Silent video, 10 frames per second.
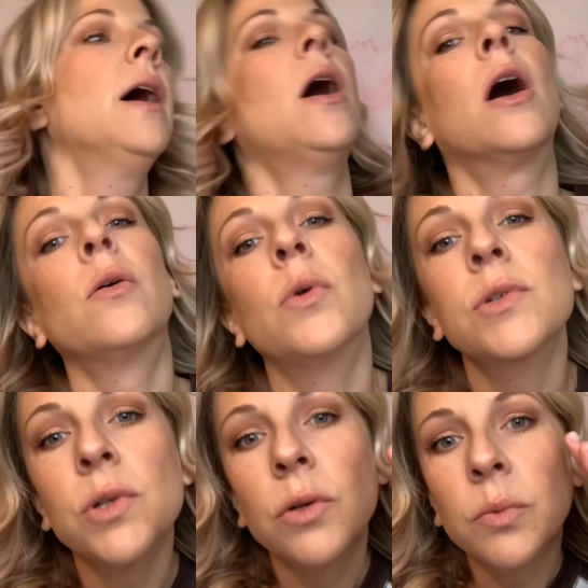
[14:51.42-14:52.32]
Our
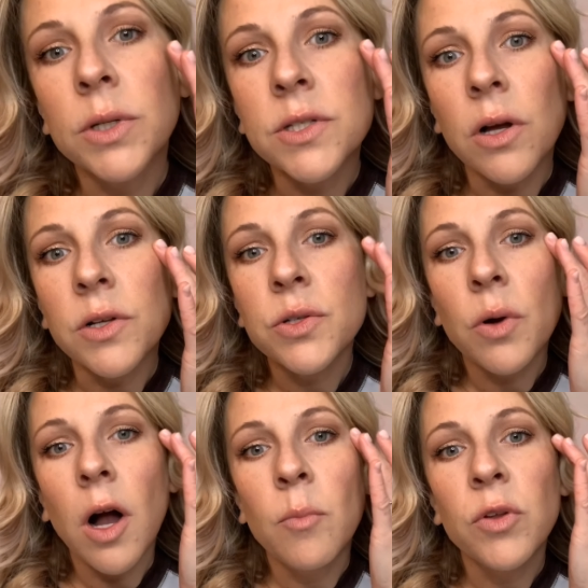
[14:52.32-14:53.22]
Rose Gold ones also
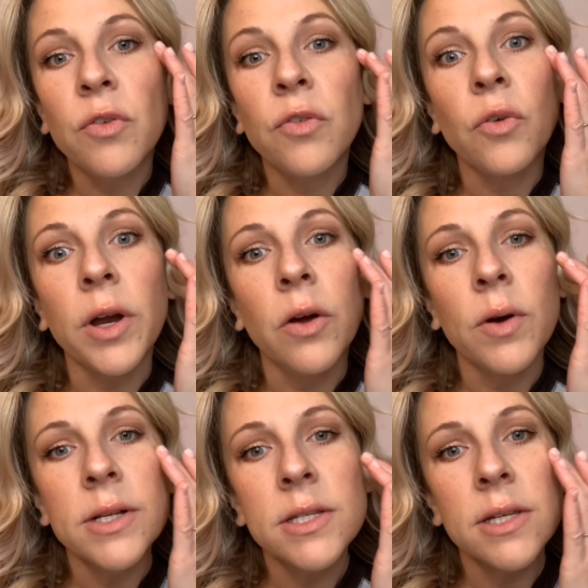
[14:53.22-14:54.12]
come with
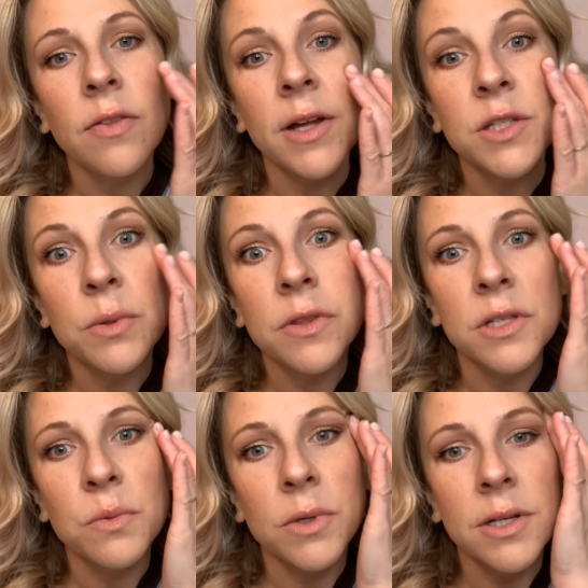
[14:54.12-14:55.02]
fragrance, and that's what
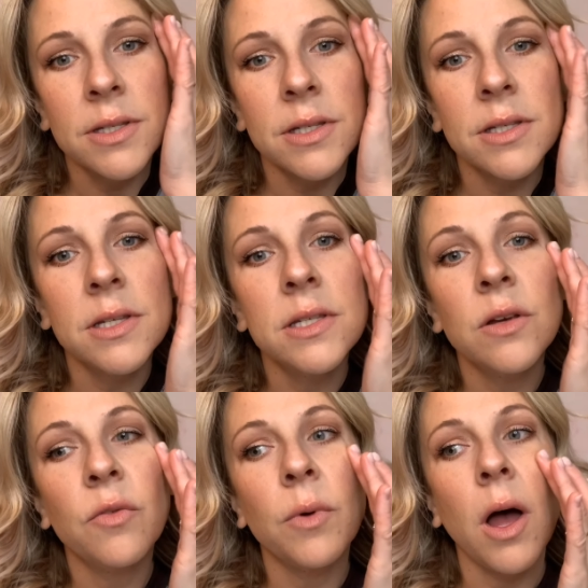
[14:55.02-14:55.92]
this one is. This is
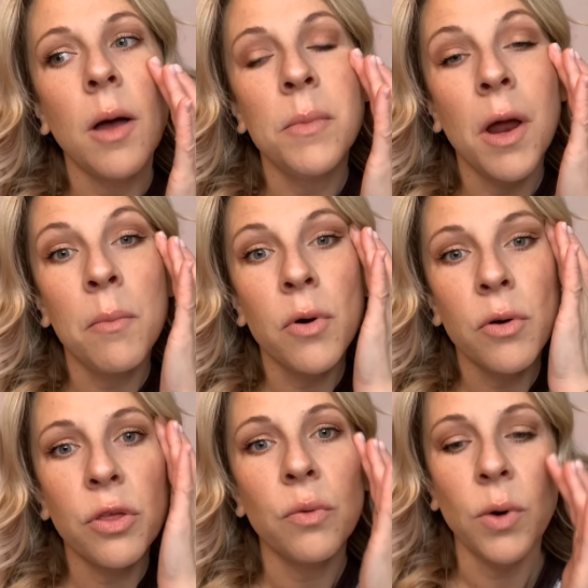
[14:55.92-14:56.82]
number
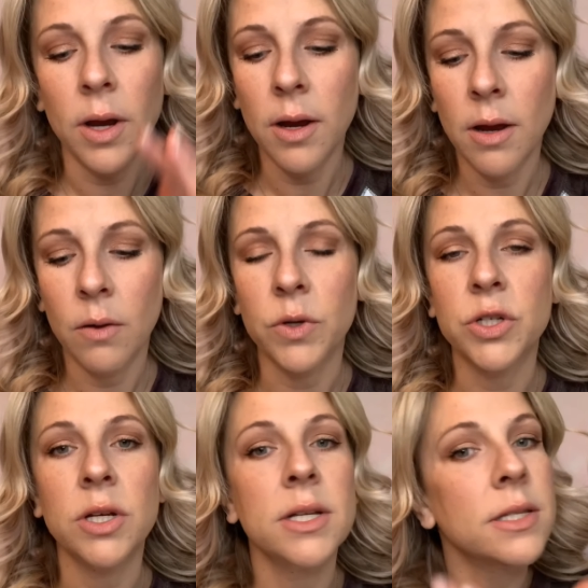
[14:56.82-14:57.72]
3, which
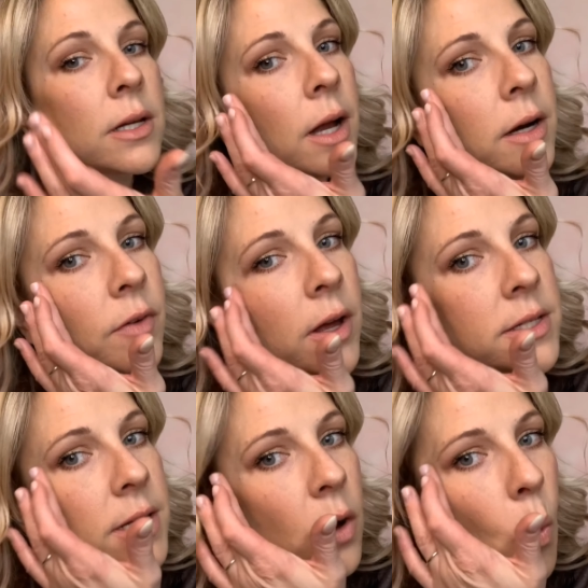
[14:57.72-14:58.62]
is kind of
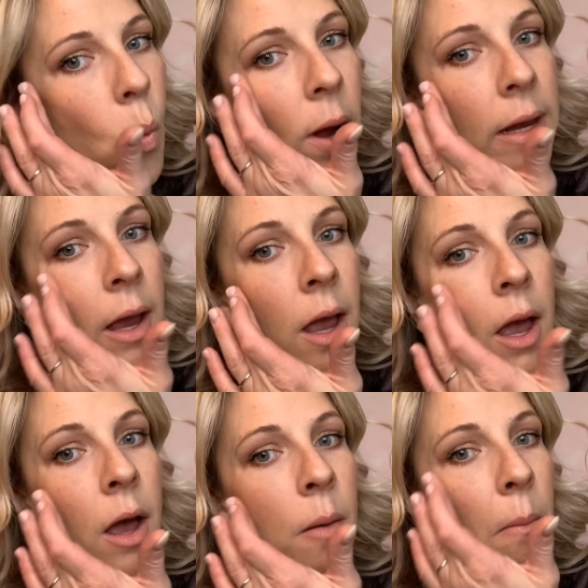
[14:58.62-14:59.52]
has like a white
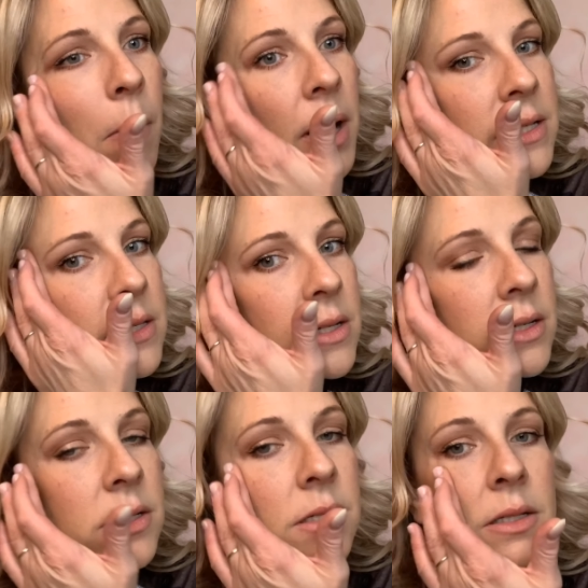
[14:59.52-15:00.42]
musk
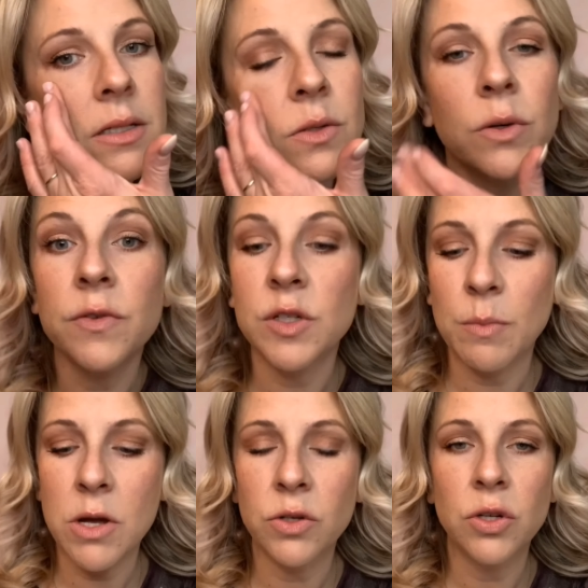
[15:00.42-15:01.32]
sort of
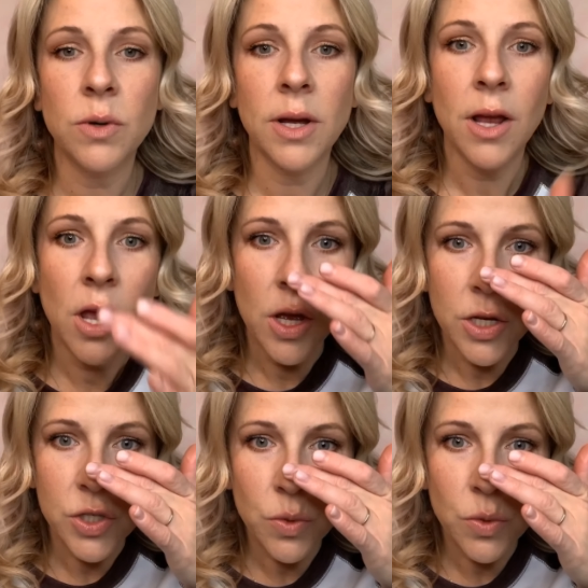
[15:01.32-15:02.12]
smell to it. So